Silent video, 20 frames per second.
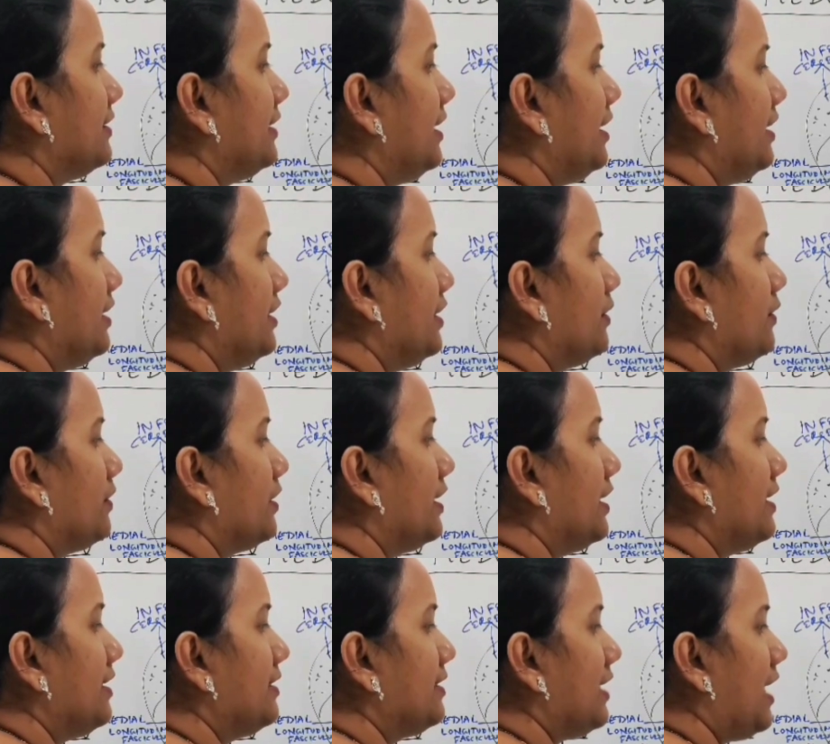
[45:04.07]
the
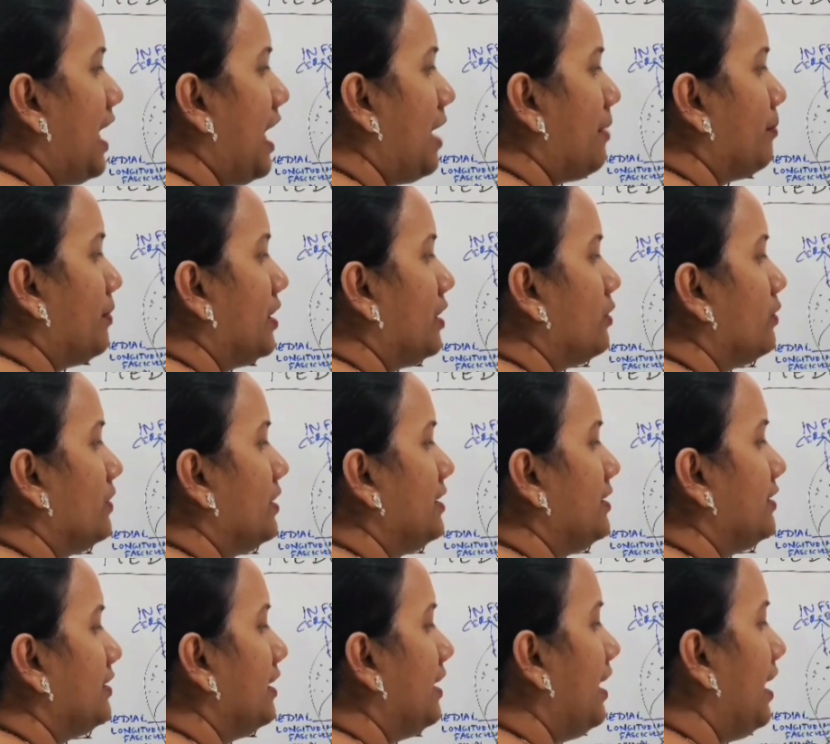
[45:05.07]
nucleus
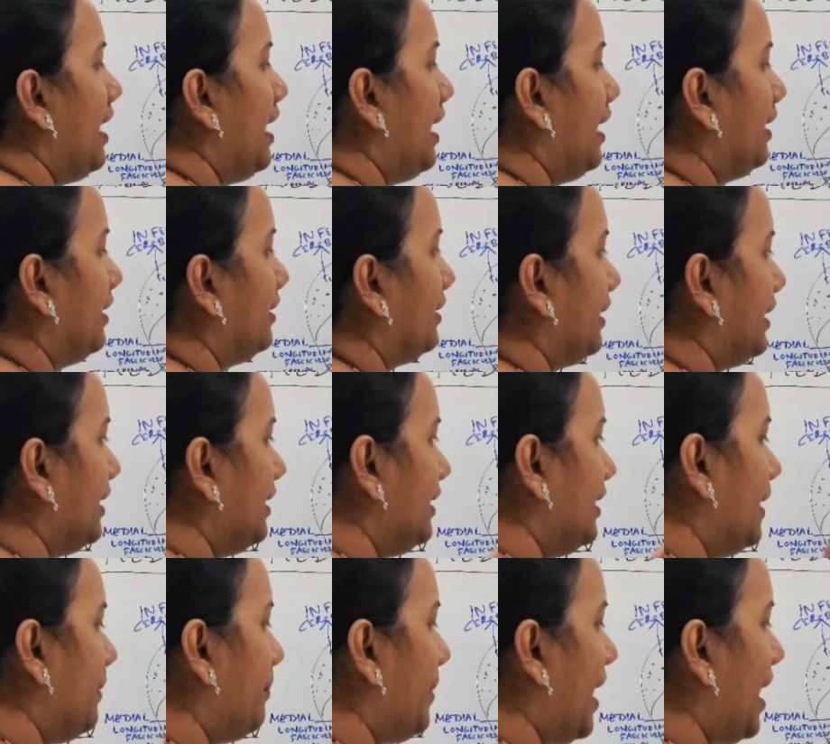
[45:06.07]
ambiguous, and in
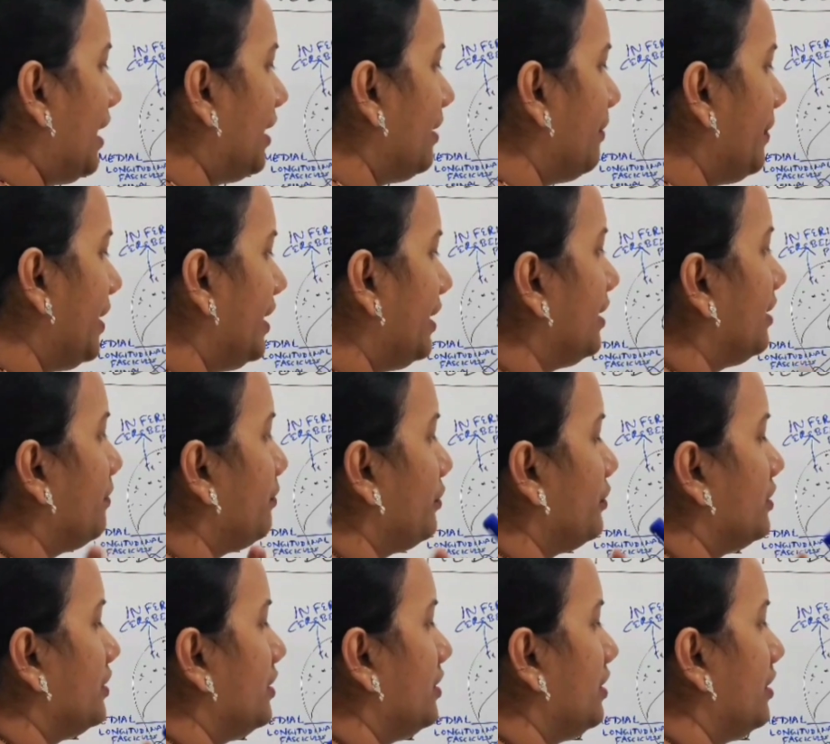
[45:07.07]
the paramedian
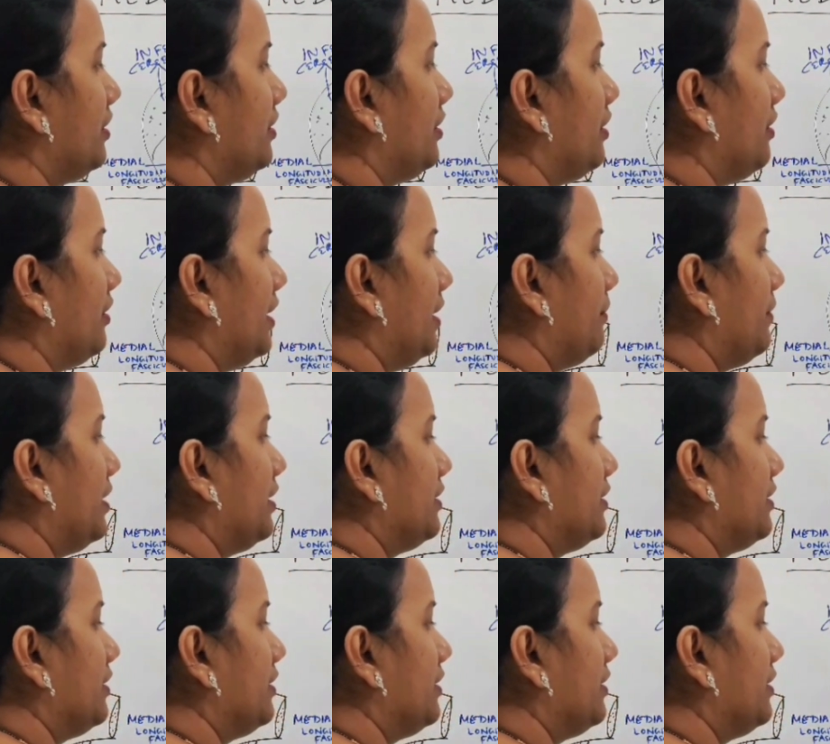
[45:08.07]
position you are able